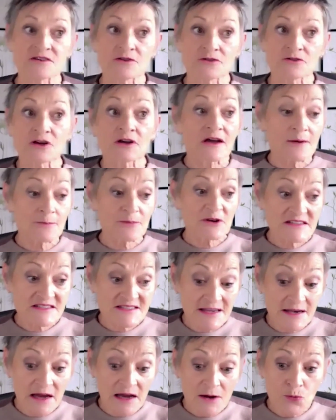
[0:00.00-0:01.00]
the companies
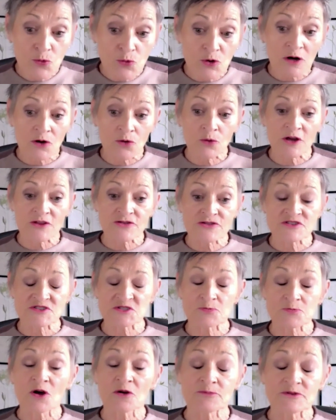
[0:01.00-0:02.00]
that I work with, the
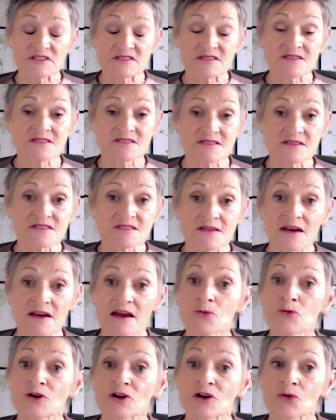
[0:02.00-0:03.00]
small businesses that
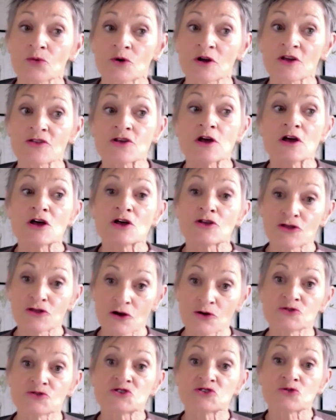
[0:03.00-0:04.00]
I work with,
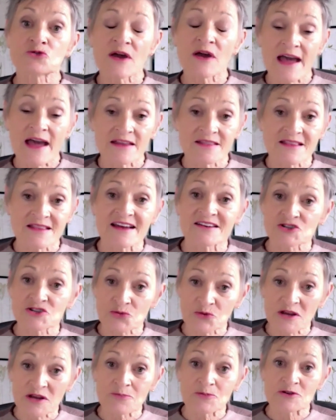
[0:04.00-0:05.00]
those who had that
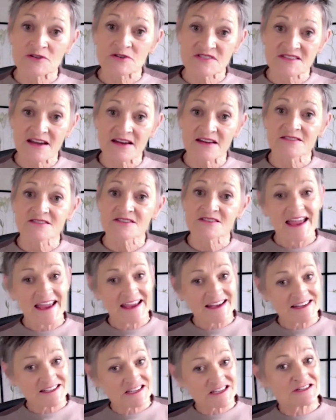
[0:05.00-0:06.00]
20%,
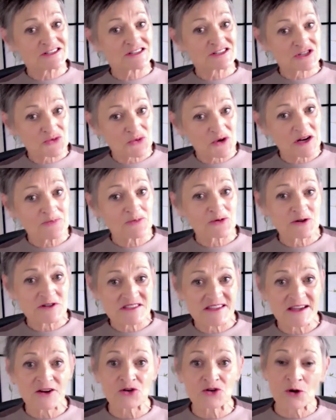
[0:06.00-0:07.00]
18 to
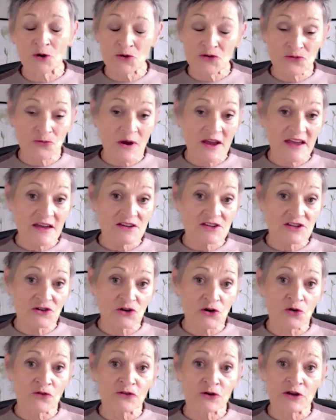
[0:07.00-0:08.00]
20% growth rate year
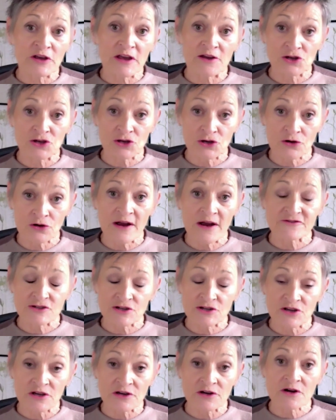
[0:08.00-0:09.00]
over year after
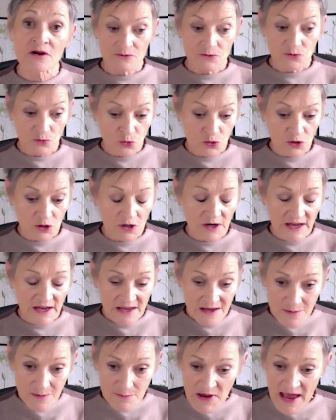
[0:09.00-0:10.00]
year were
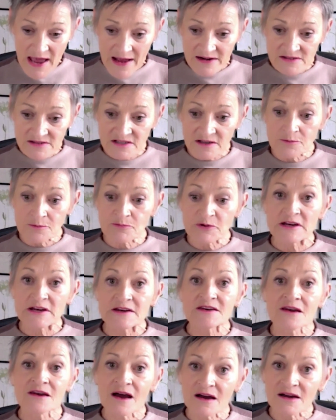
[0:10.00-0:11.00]
impacted, but
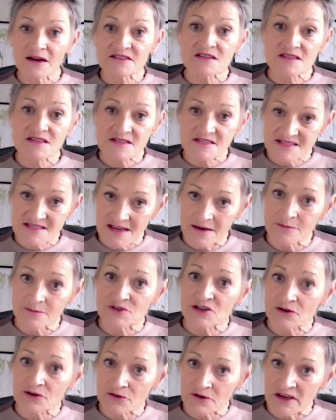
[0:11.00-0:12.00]
not to the same
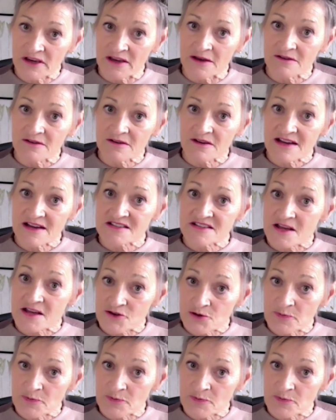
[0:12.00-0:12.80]
degree as other